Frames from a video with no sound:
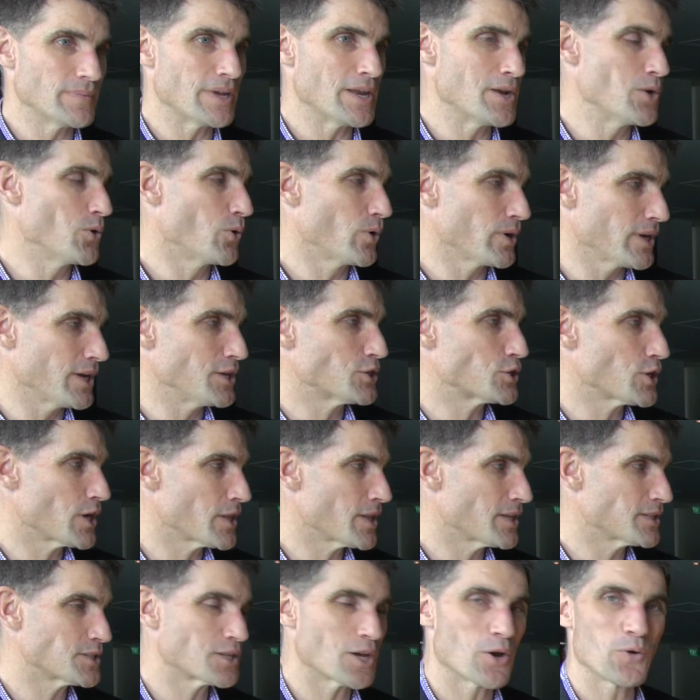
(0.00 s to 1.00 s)
annoying each
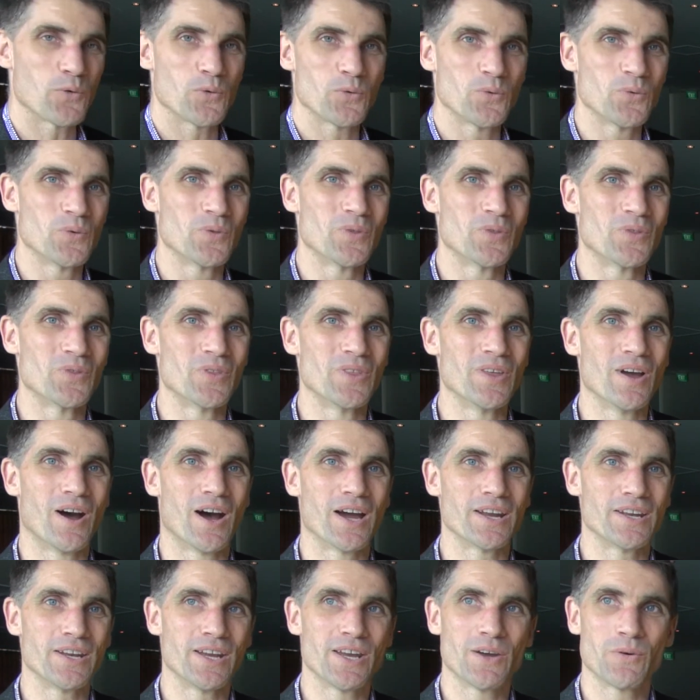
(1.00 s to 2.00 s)
other, so the
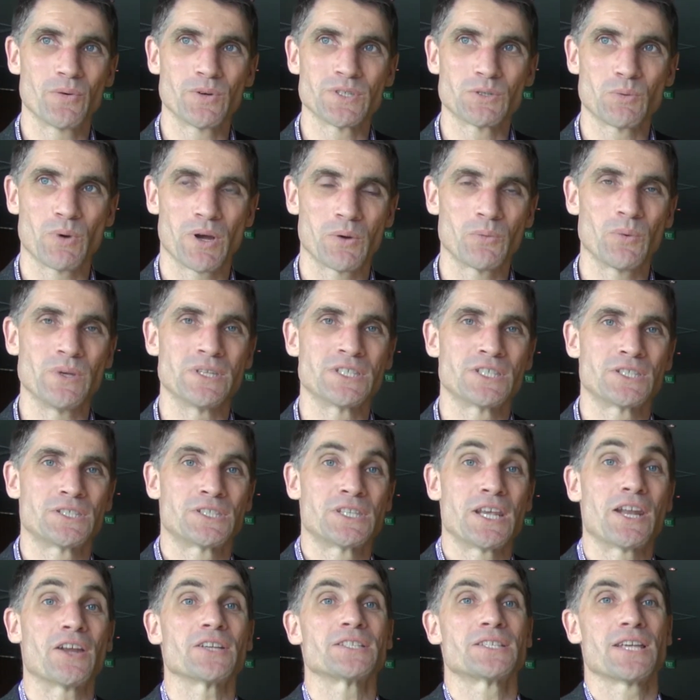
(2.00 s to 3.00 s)
idea was we
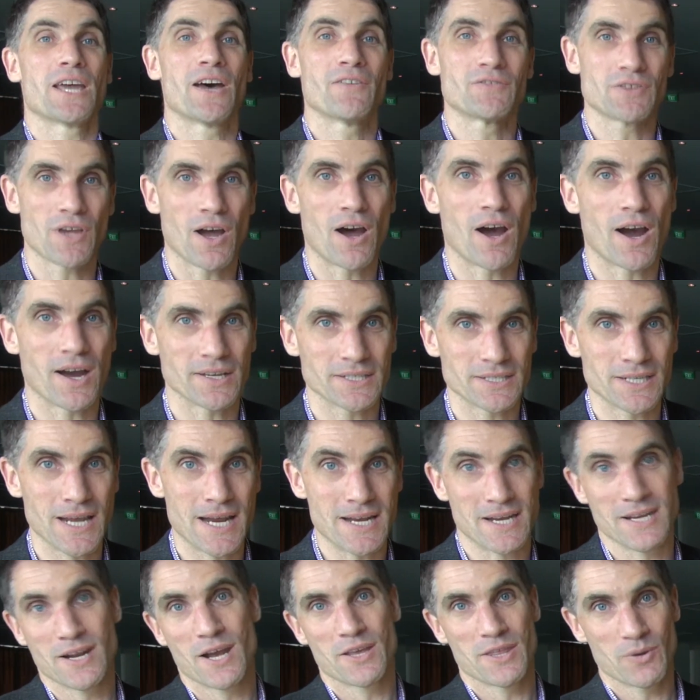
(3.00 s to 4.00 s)
set ourselves a higher
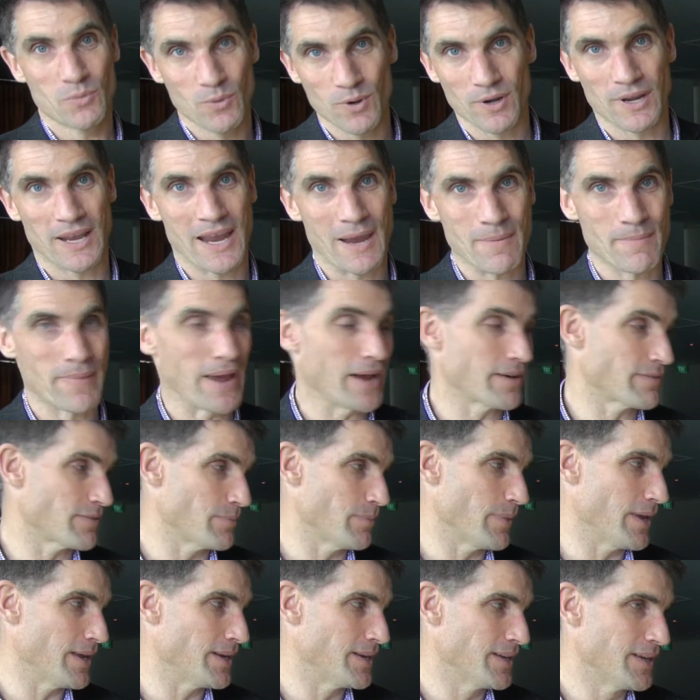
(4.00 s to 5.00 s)
standard now that we're going to come back
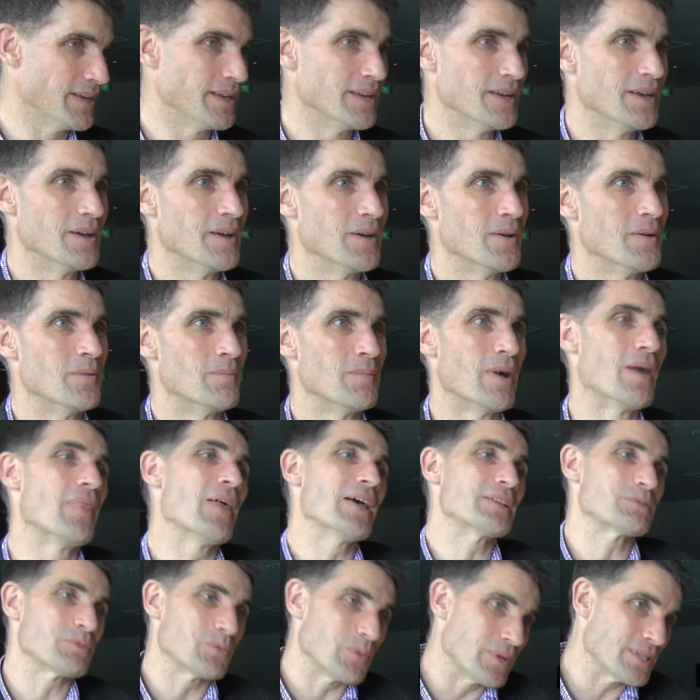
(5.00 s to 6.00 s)
from that. But
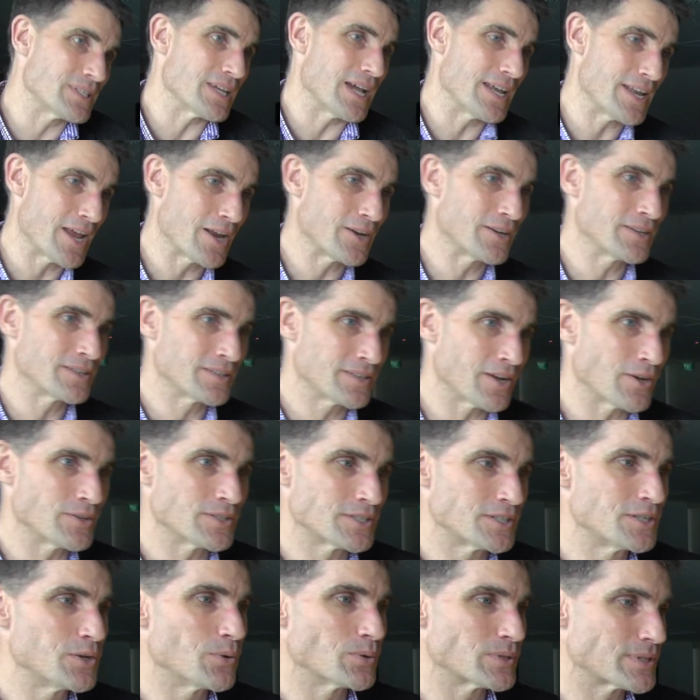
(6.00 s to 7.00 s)
that's what we say,
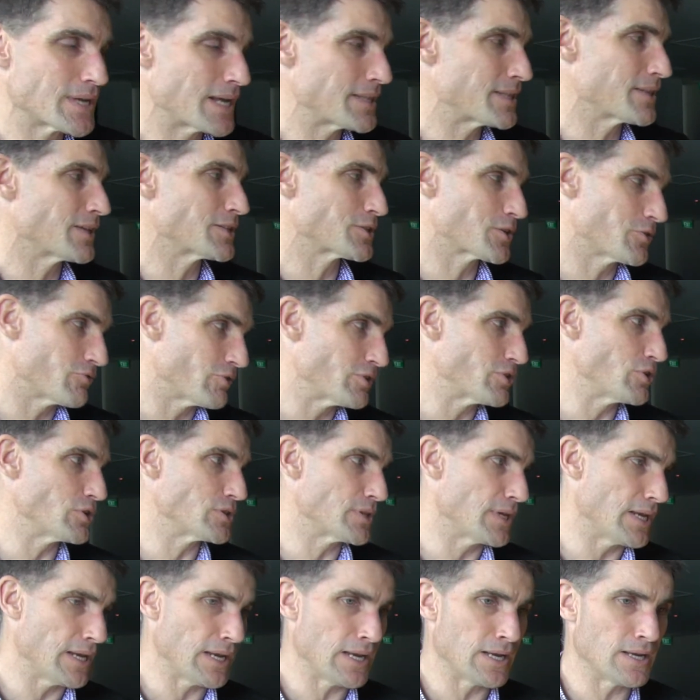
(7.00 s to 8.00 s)
don't do us anything that's going to
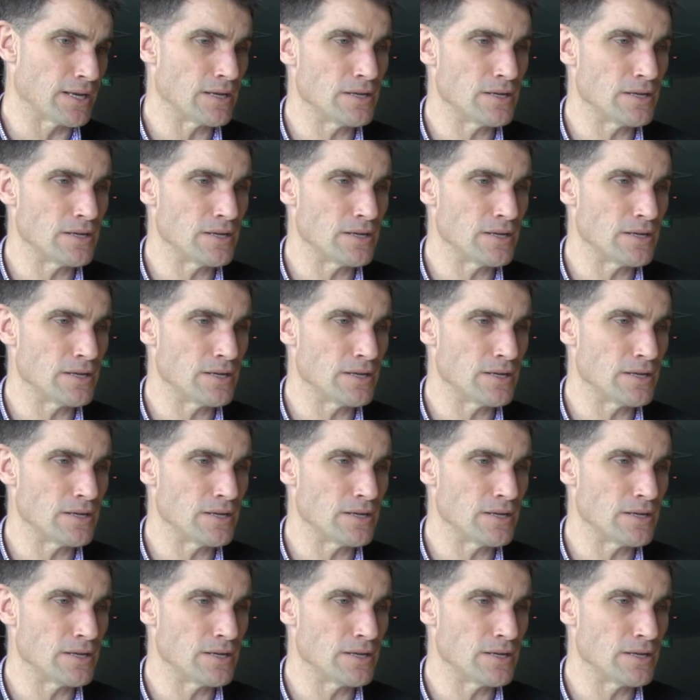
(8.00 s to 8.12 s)
reduce the...